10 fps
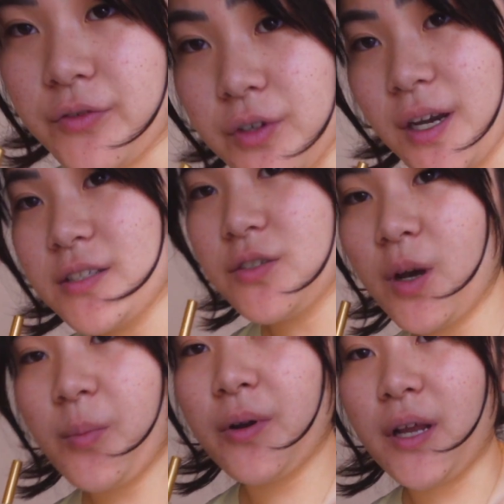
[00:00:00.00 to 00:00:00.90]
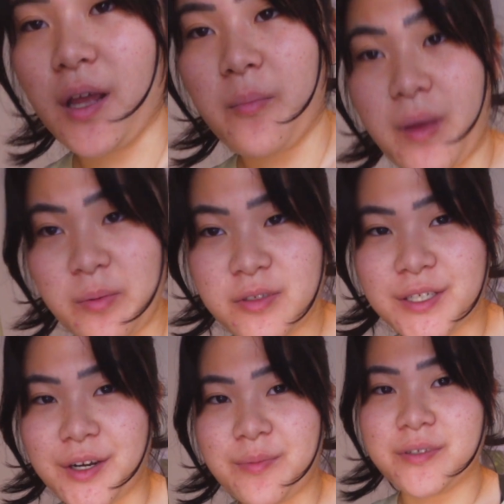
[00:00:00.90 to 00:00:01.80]
you guys are not putting maple
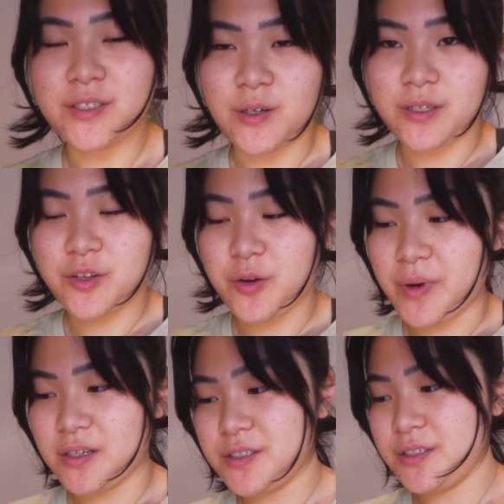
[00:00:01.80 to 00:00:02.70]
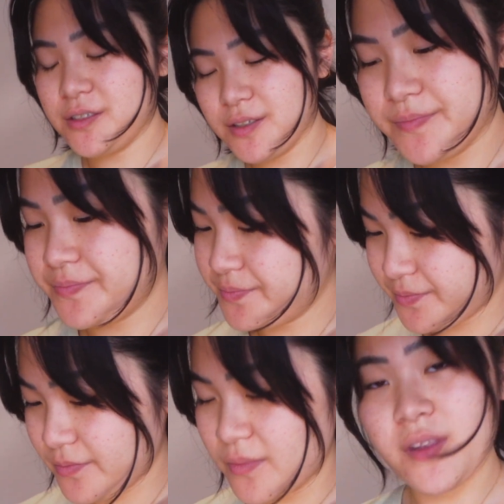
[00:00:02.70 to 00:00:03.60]
syrup and salt in your matchas,
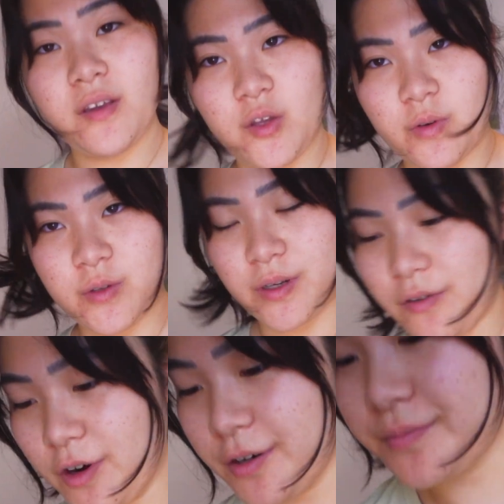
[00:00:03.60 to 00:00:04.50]
you were doing it wrong.